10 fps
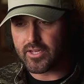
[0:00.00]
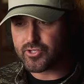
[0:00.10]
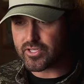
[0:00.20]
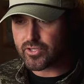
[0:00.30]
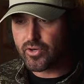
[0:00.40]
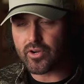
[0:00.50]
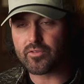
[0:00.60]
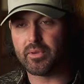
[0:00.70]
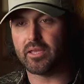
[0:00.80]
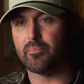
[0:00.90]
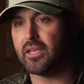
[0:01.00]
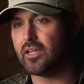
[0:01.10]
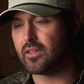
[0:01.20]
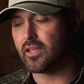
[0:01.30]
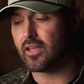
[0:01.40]
just hooked me
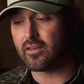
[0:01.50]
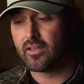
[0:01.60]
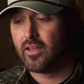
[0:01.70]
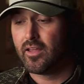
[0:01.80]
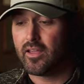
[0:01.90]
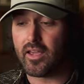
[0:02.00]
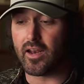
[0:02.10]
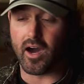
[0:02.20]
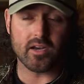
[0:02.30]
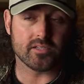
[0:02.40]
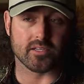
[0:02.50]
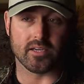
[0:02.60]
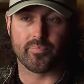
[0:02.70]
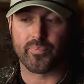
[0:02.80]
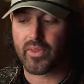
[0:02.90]
immediately. And
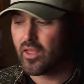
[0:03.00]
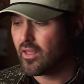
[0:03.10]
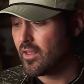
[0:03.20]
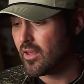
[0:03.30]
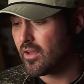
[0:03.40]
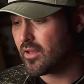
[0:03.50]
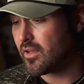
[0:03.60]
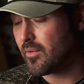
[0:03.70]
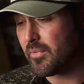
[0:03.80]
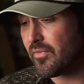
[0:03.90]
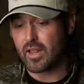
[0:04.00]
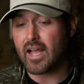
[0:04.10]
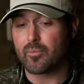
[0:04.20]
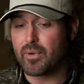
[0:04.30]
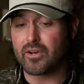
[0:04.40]
honestly, I mean, for a
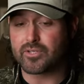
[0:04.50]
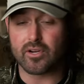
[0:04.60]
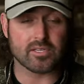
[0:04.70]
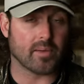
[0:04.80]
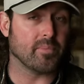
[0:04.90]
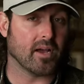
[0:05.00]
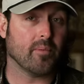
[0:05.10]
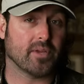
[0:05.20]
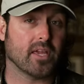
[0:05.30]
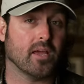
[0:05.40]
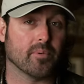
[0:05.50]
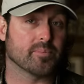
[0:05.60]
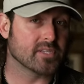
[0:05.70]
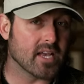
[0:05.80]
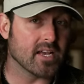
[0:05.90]
lack of better terms, I became
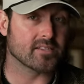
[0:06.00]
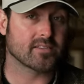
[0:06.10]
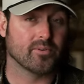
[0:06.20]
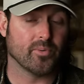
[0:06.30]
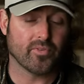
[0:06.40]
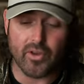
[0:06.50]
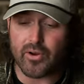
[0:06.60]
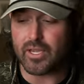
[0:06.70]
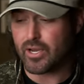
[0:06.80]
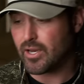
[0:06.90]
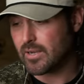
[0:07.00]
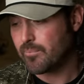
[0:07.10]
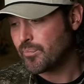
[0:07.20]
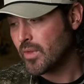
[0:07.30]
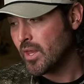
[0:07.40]
obsessed with turkey hunting.
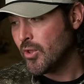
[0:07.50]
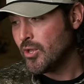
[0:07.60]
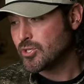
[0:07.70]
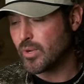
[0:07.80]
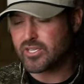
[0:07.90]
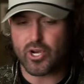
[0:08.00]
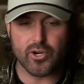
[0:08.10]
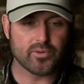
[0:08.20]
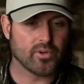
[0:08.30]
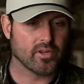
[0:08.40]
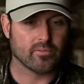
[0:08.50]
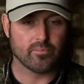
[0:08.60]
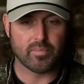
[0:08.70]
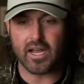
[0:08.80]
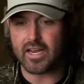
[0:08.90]
So I started
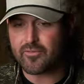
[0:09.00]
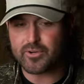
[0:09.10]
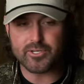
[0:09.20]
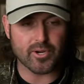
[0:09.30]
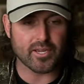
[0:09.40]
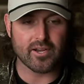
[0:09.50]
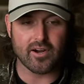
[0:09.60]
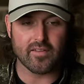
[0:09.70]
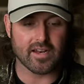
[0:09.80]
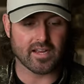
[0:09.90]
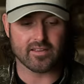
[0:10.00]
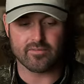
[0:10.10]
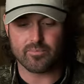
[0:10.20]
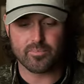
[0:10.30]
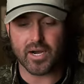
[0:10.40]
buying every turkey call that I
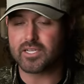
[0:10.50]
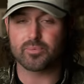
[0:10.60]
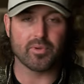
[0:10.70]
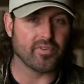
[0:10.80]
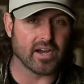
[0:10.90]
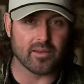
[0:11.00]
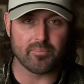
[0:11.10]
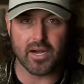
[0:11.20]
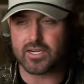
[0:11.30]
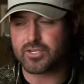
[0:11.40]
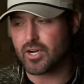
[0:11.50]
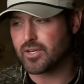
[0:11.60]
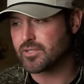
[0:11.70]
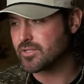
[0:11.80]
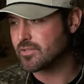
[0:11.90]
could possibly find. Box
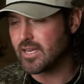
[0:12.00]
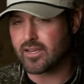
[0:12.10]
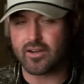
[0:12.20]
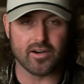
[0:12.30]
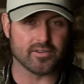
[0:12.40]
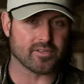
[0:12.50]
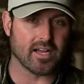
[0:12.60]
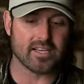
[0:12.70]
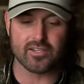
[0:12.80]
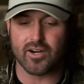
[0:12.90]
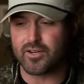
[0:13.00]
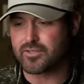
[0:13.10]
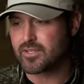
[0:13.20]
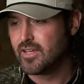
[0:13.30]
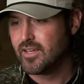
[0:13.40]
calls, slate calls, glass
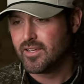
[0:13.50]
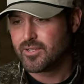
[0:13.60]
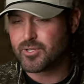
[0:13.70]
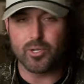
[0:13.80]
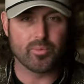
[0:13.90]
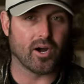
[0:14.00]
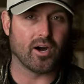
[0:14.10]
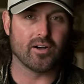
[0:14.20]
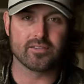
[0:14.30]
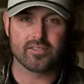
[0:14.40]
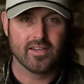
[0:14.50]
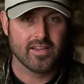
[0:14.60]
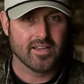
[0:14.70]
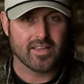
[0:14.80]
calls, tube calls,